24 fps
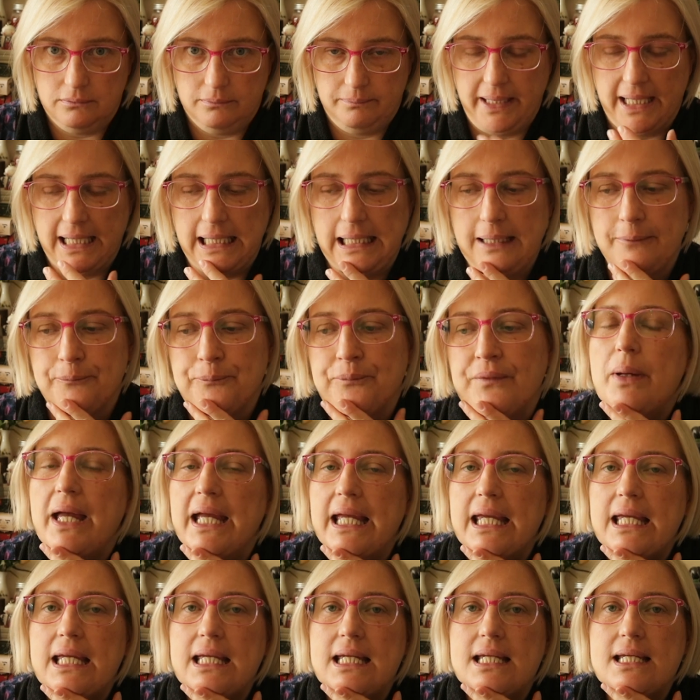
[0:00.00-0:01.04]
Peggy.
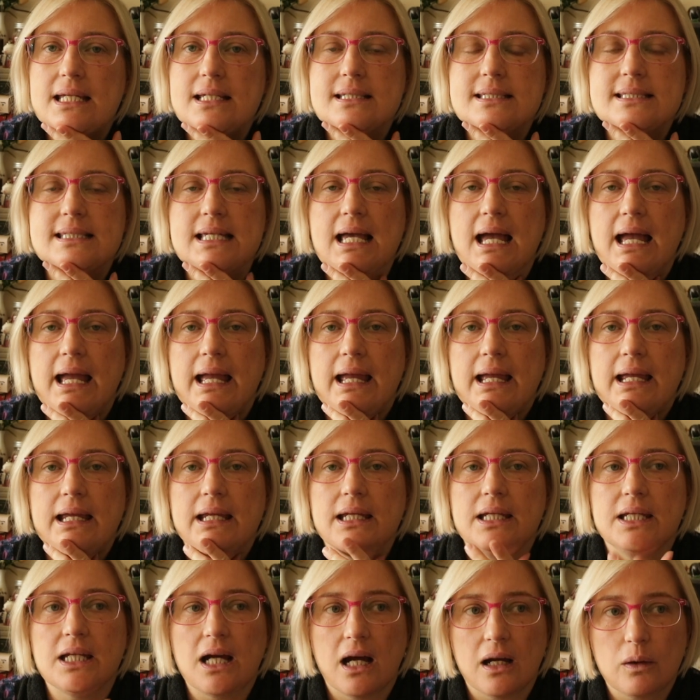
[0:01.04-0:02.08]
Peggy is a
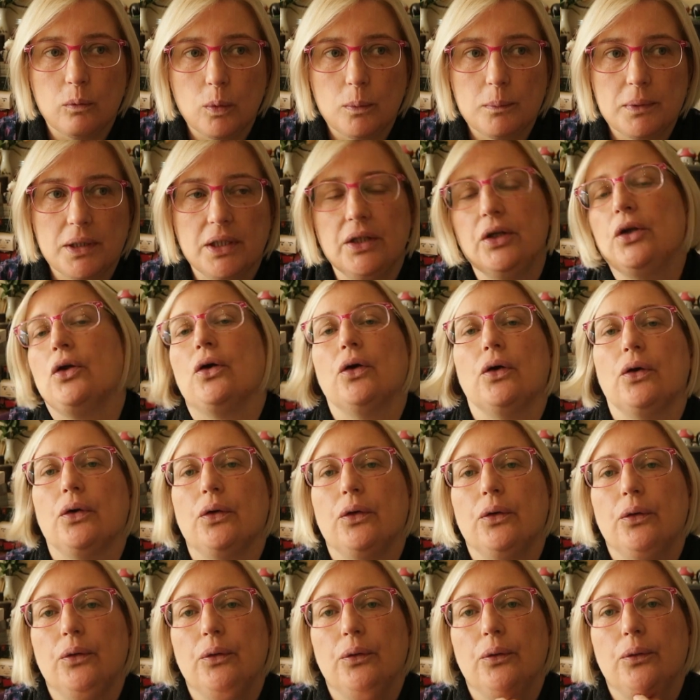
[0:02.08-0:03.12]
young woman
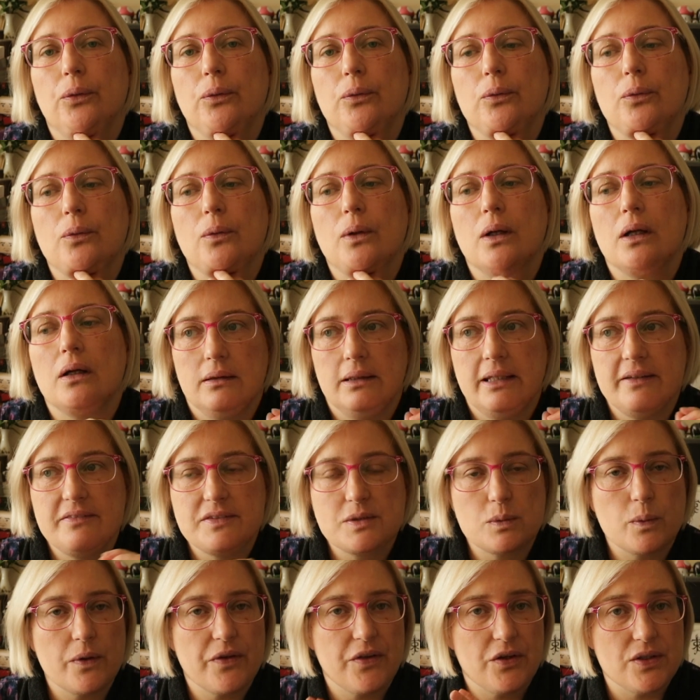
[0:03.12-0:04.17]
who
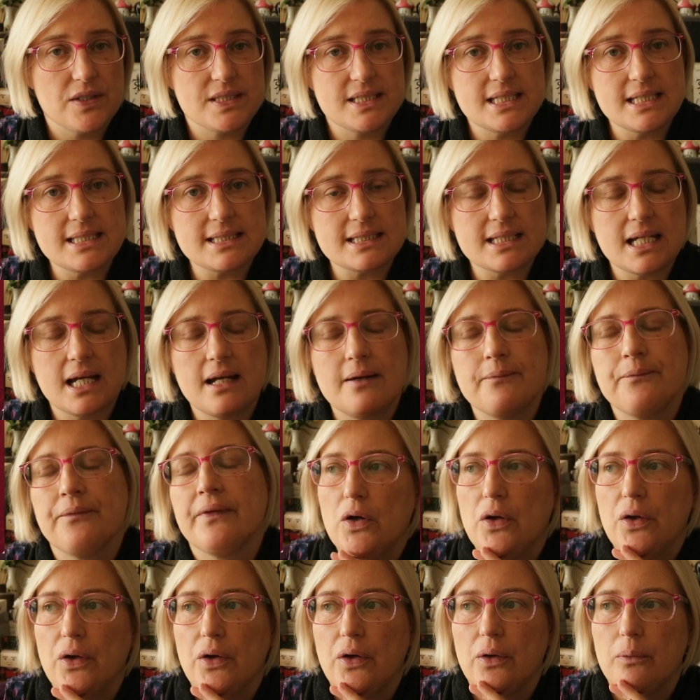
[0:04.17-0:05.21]
lives with her sister.
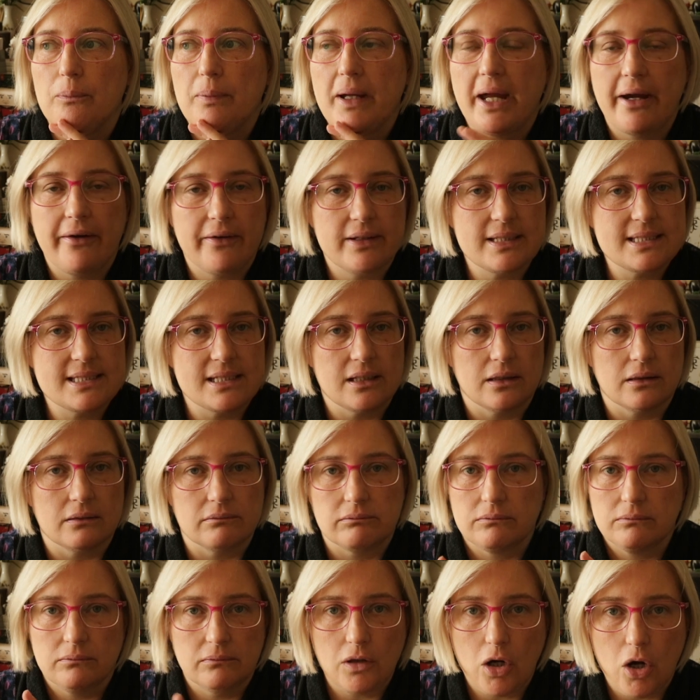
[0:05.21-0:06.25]
Her parents are
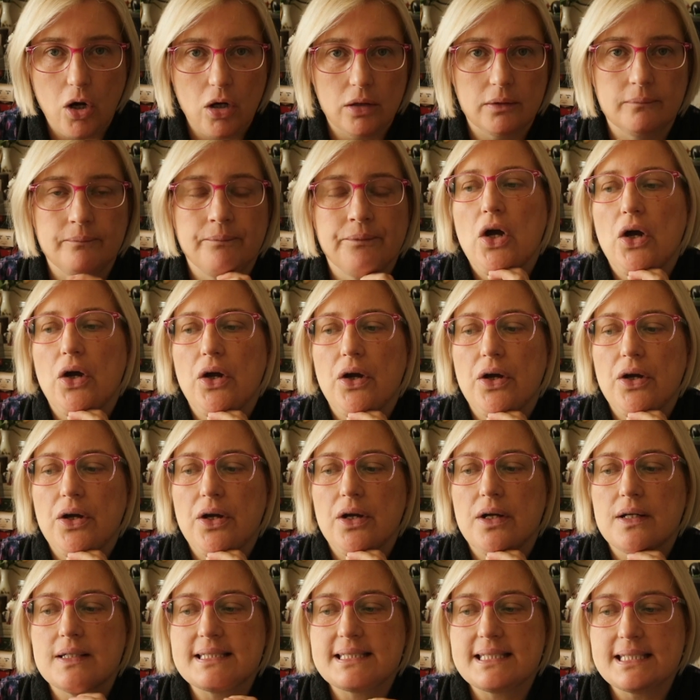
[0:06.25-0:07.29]
gone.
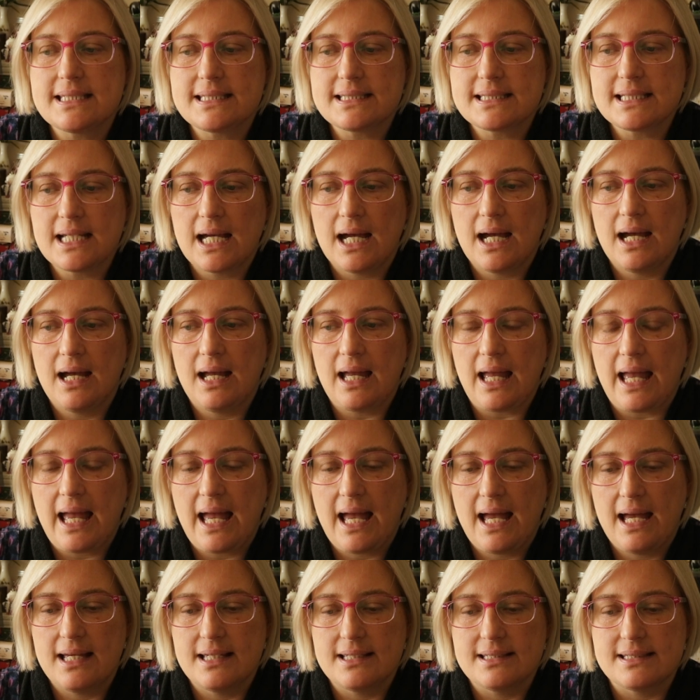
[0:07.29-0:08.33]
Her sister
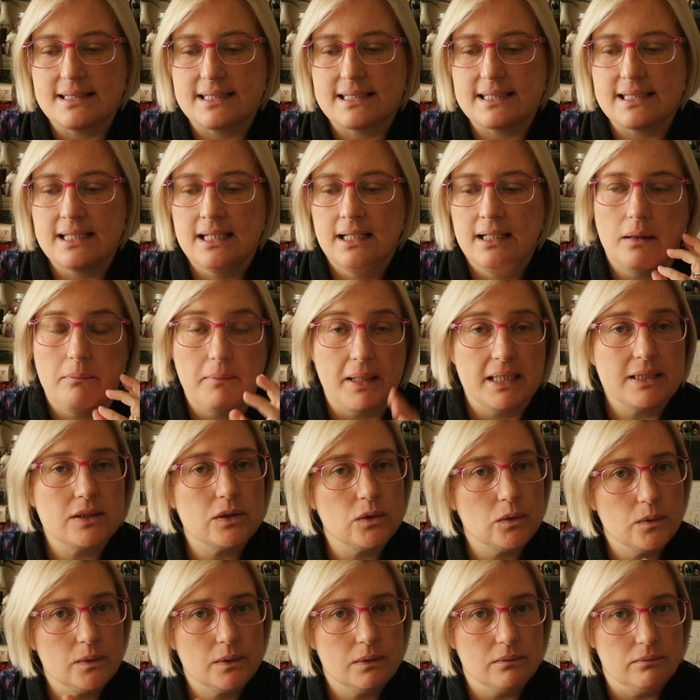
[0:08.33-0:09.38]
has a
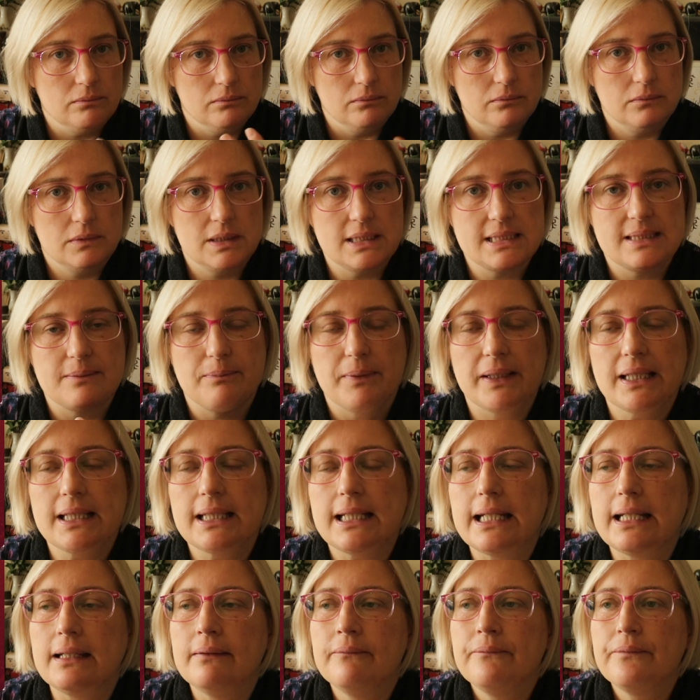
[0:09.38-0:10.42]
mental
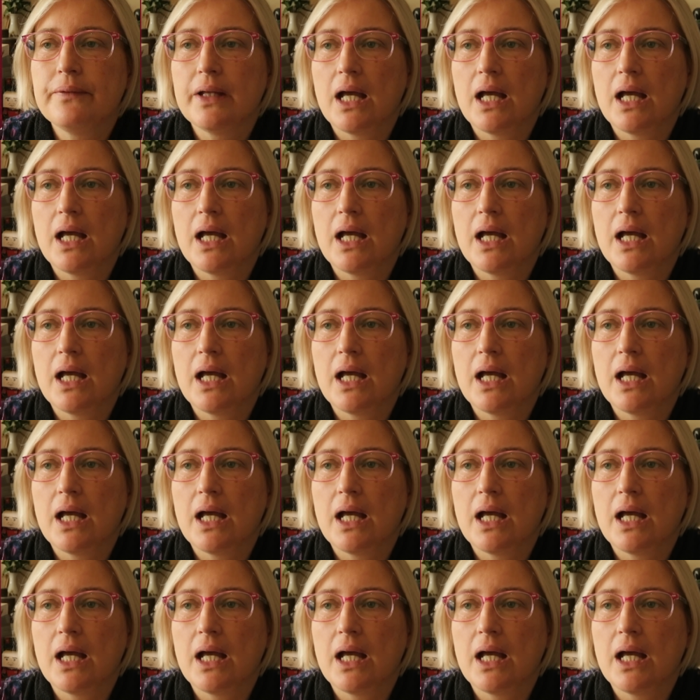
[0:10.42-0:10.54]
disability.